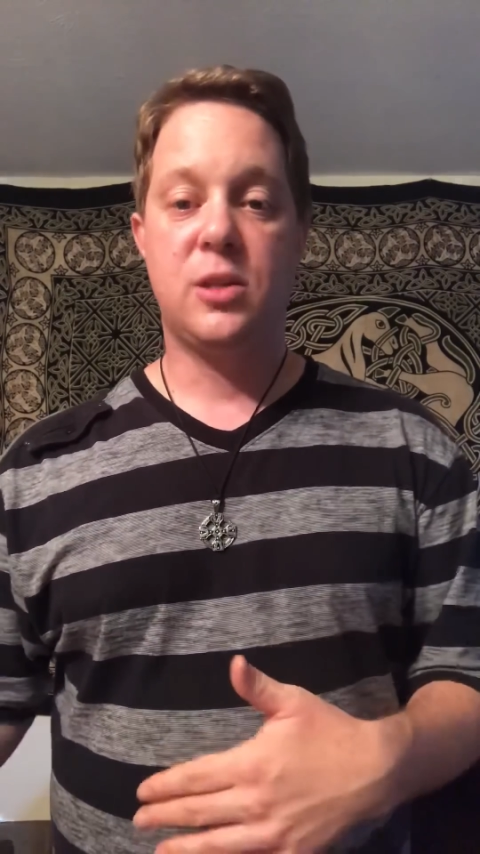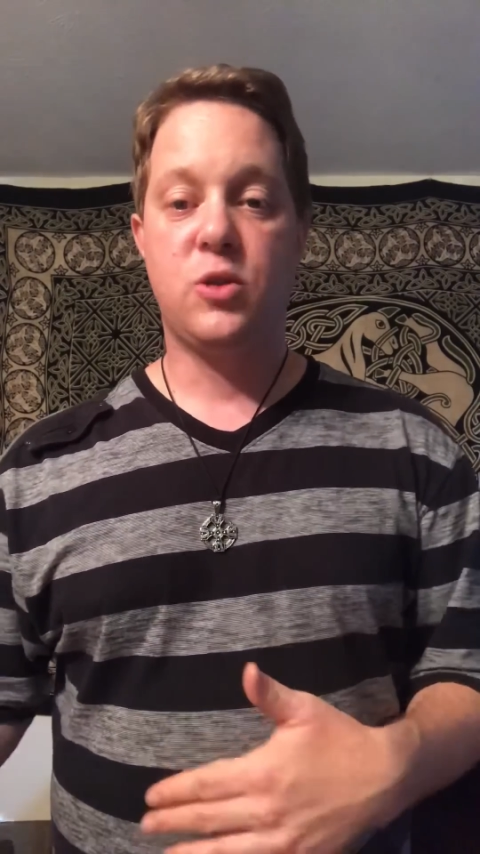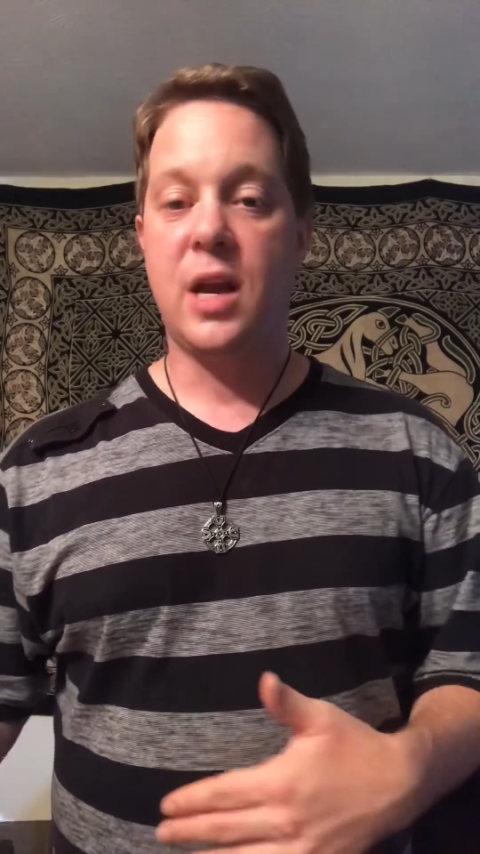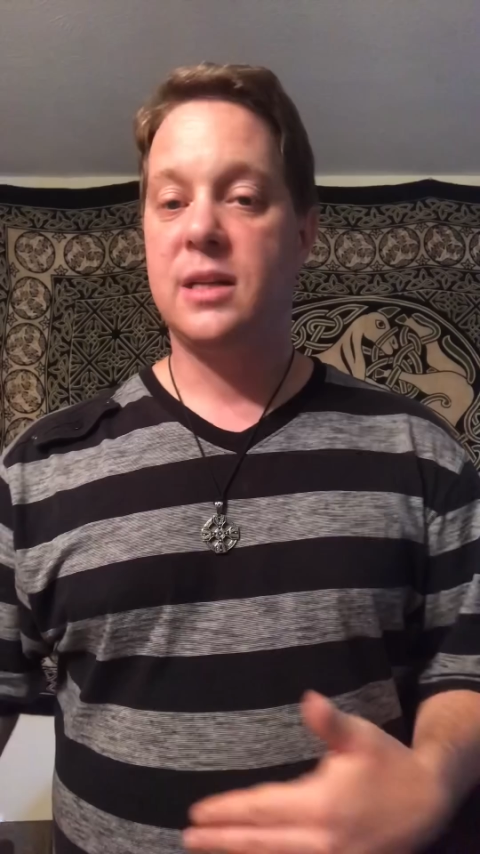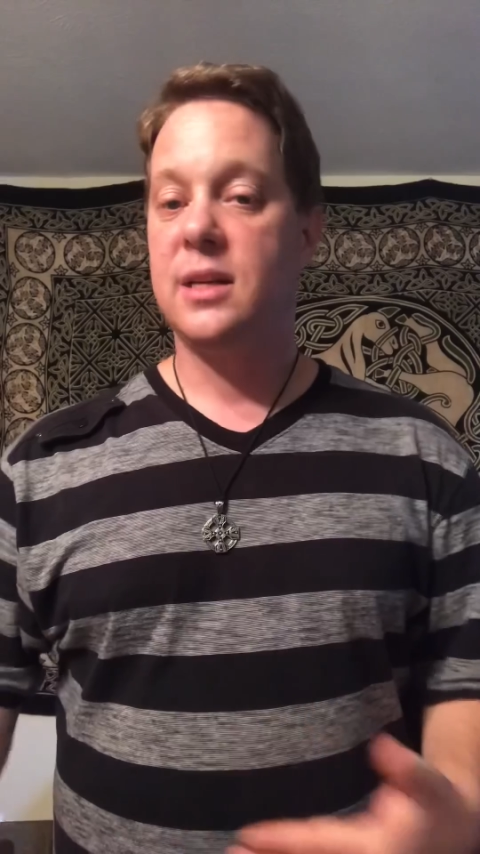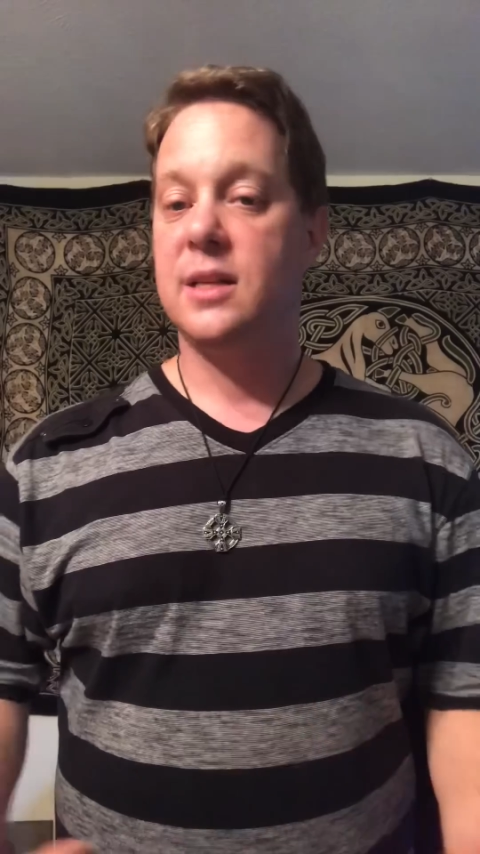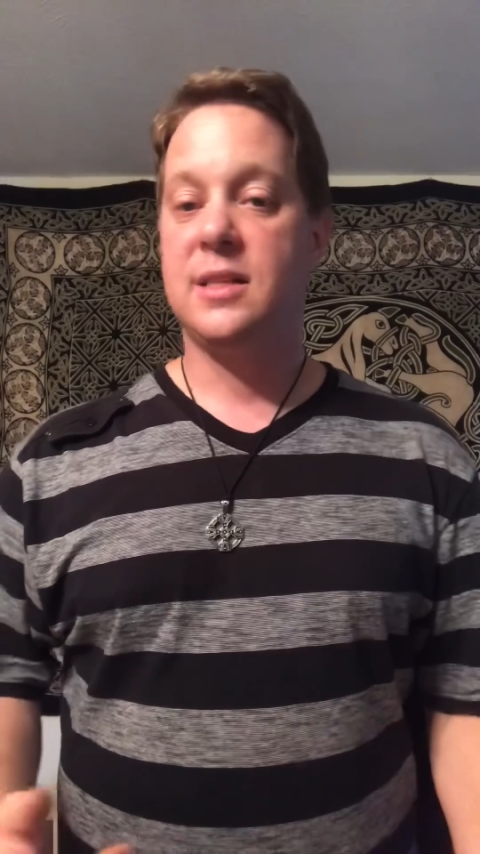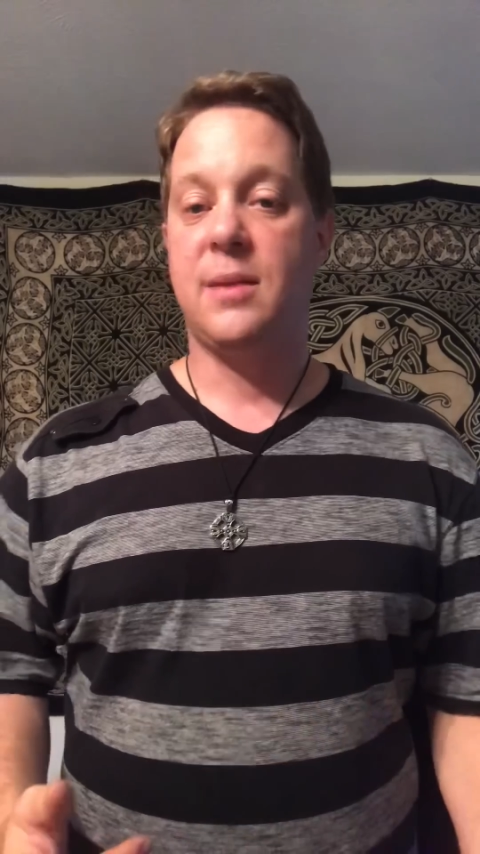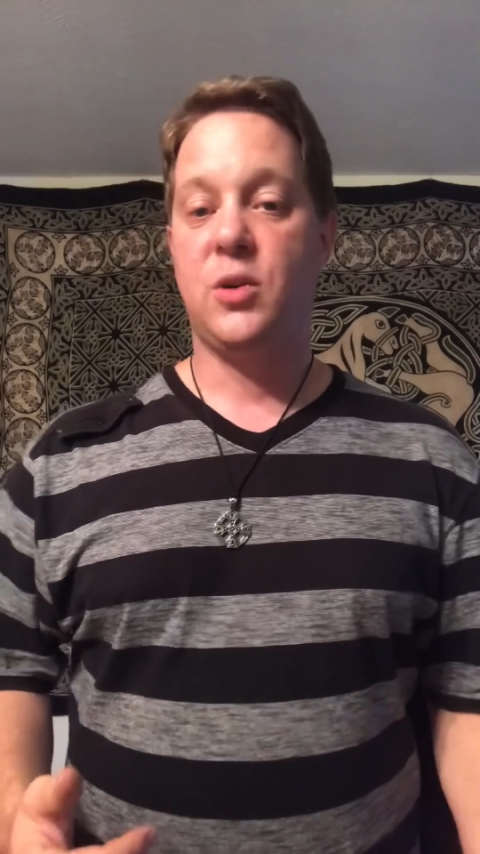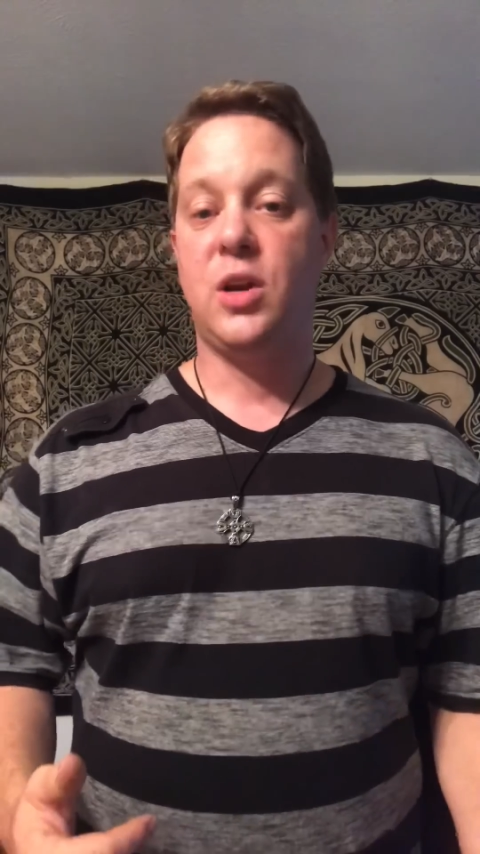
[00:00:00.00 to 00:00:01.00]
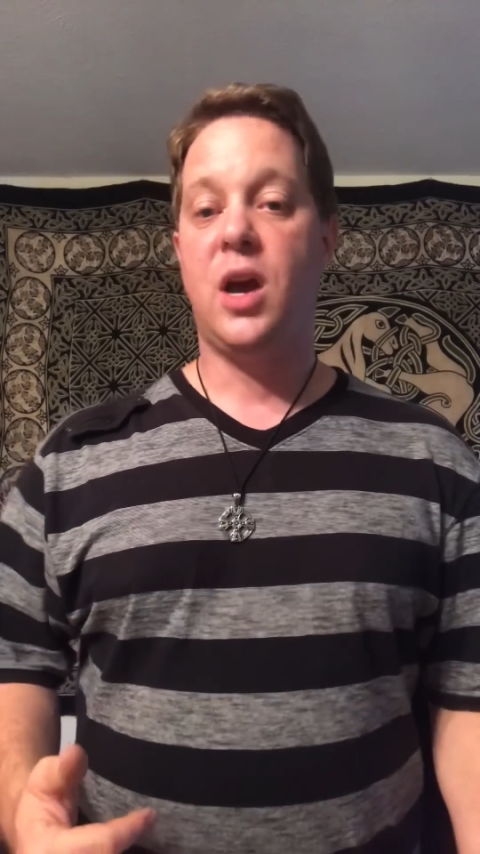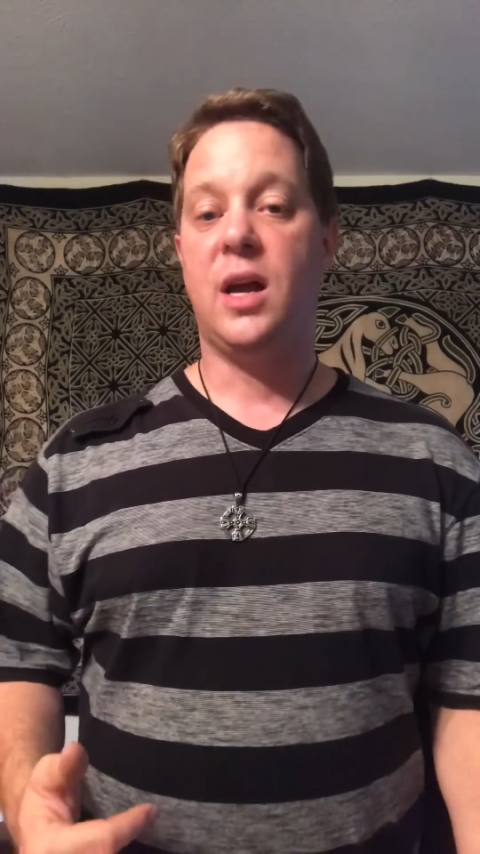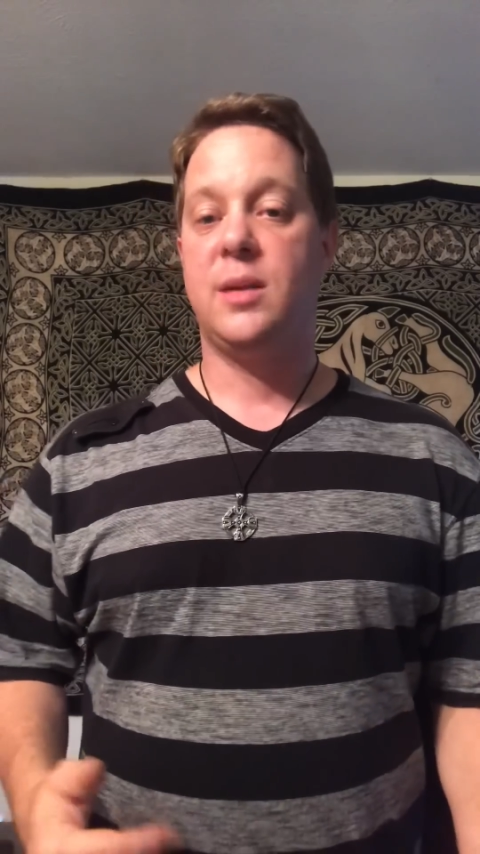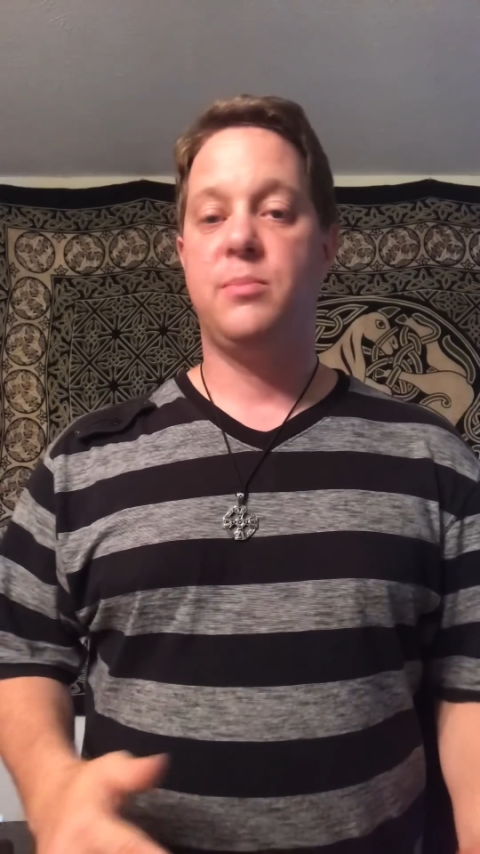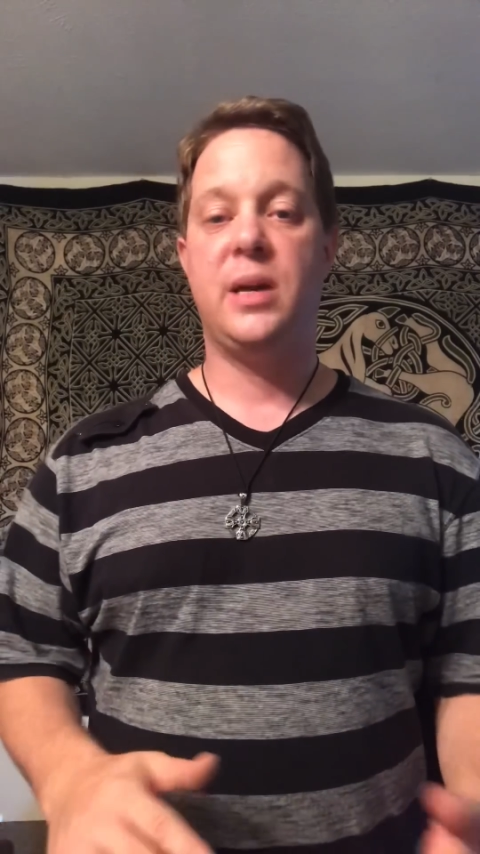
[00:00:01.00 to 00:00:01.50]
attracted and some are not.